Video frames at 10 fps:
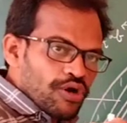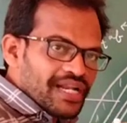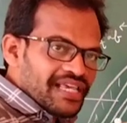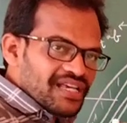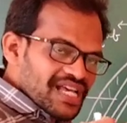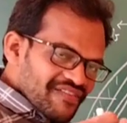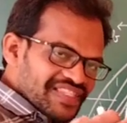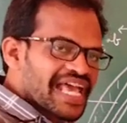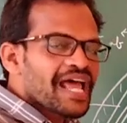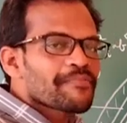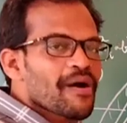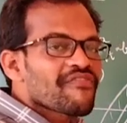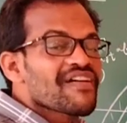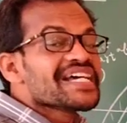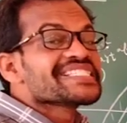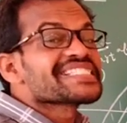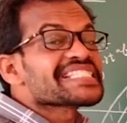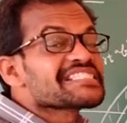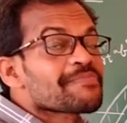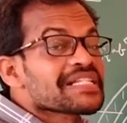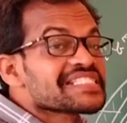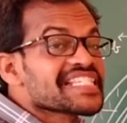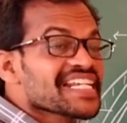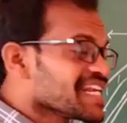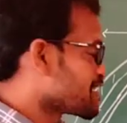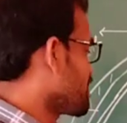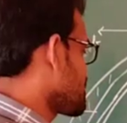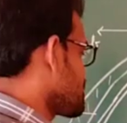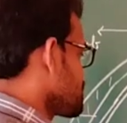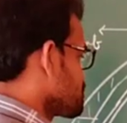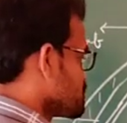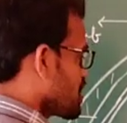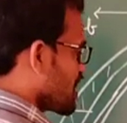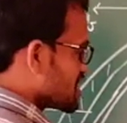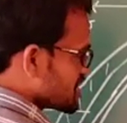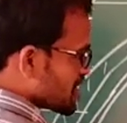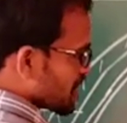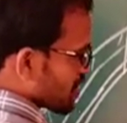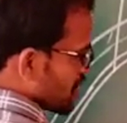holding with the help of suspensory ligament. The lungs